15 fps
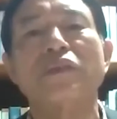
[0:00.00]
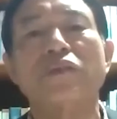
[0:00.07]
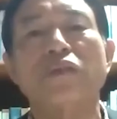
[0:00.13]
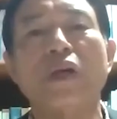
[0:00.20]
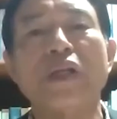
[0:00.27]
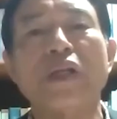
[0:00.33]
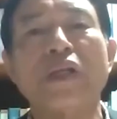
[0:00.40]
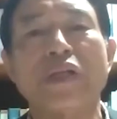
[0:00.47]

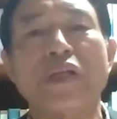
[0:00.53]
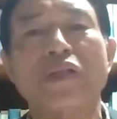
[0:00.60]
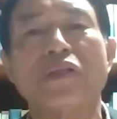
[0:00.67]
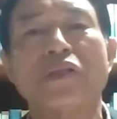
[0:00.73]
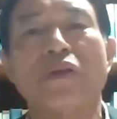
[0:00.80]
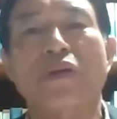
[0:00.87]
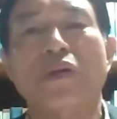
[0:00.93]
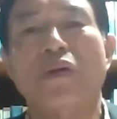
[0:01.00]

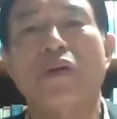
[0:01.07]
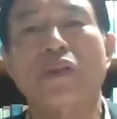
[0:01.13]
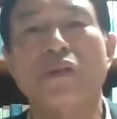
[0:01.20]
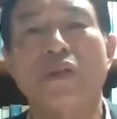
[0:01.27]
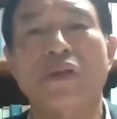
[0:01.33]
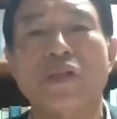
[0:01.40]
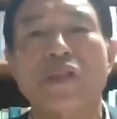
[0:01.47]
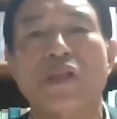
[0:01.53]
Chinese
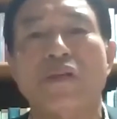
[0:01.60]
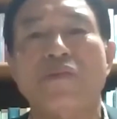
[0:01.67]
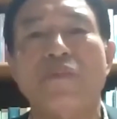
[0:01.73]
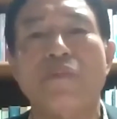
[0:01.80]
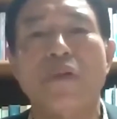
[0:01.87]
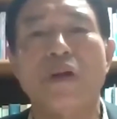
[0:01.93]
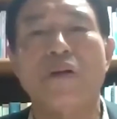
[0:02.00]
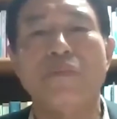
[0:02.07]
or Russia
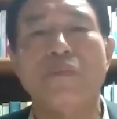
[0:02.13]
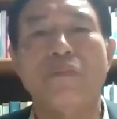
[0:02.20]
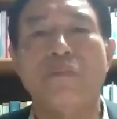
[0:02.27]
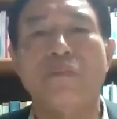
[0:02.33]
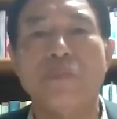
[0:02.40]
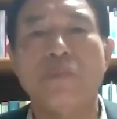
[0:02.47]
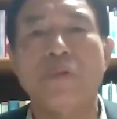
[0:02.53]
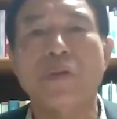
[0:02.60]

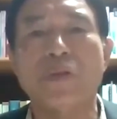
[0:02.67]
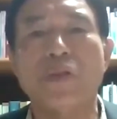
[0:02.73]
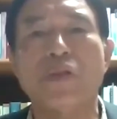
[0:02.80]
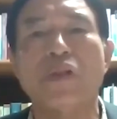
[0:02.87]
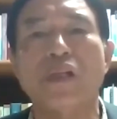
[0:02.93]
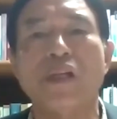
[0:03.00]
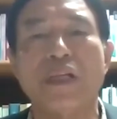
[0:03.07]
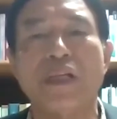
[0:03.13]

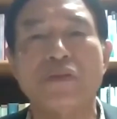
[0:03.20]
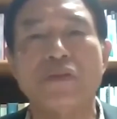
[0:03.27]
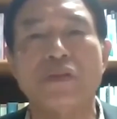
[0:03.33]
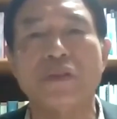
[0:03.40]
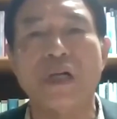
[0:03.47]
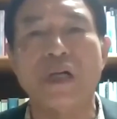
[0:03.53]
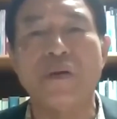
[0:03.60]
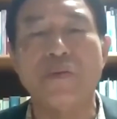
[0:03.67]
position related
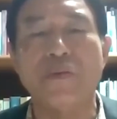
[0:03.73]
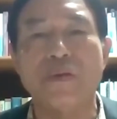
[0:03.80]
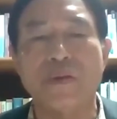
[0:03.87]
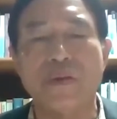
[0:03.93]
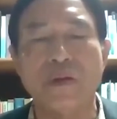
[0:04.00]
to our